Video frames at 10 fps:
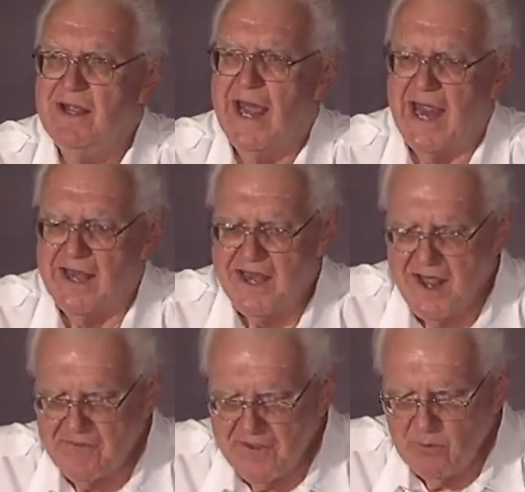and
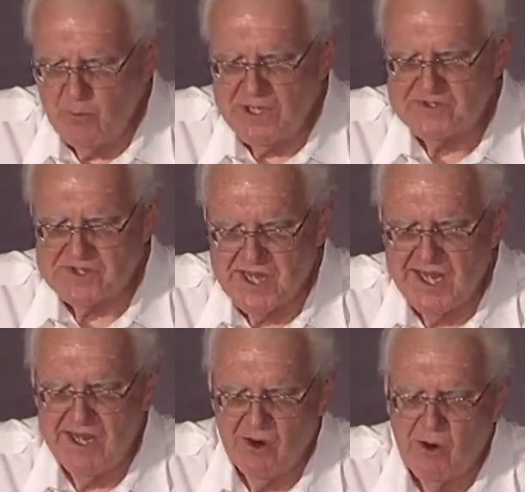nothing we
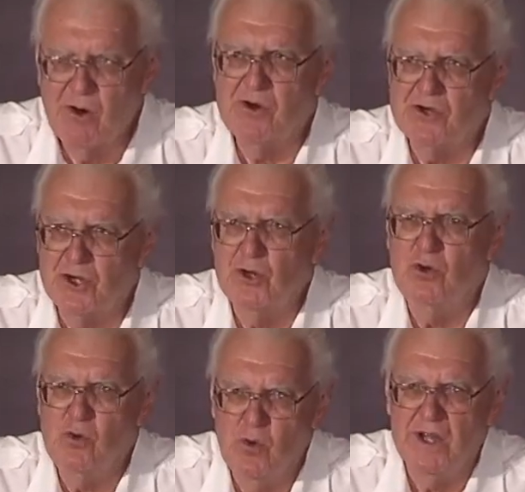say or
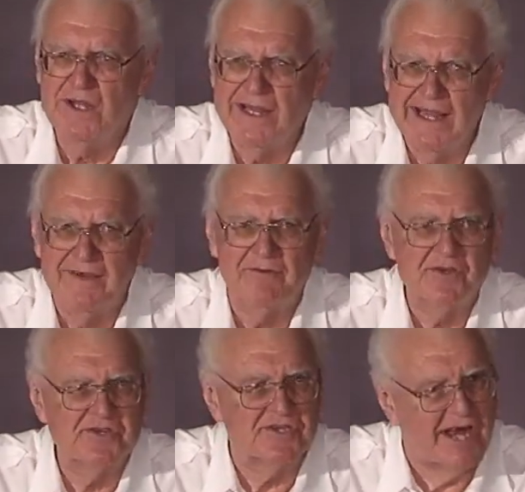do will ever
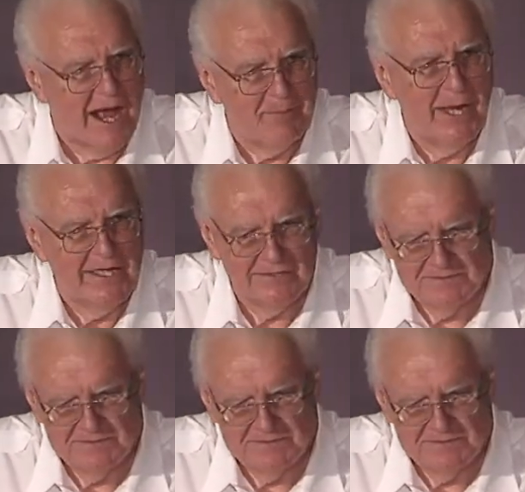stop it.